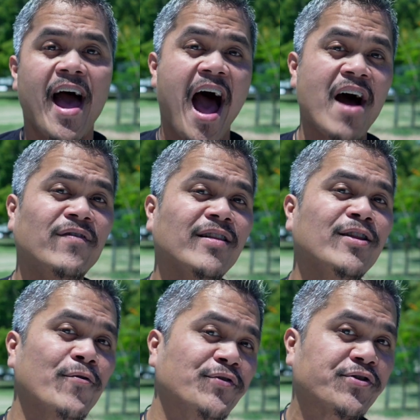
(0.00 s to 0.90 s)
have a
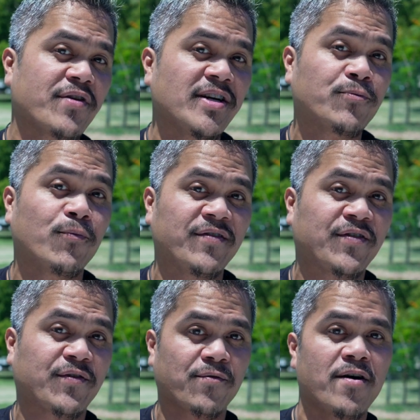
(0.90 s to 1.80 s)
low trust with
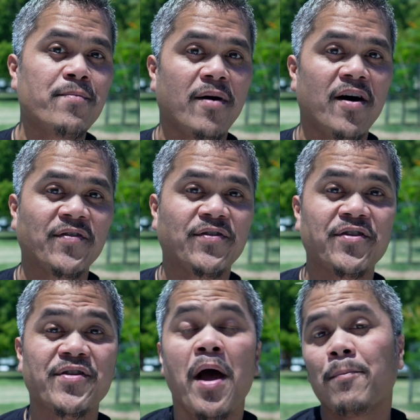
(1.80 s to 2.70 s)
Scrum
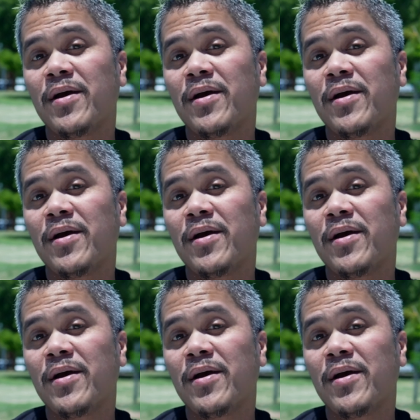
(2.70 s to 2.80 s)
Masters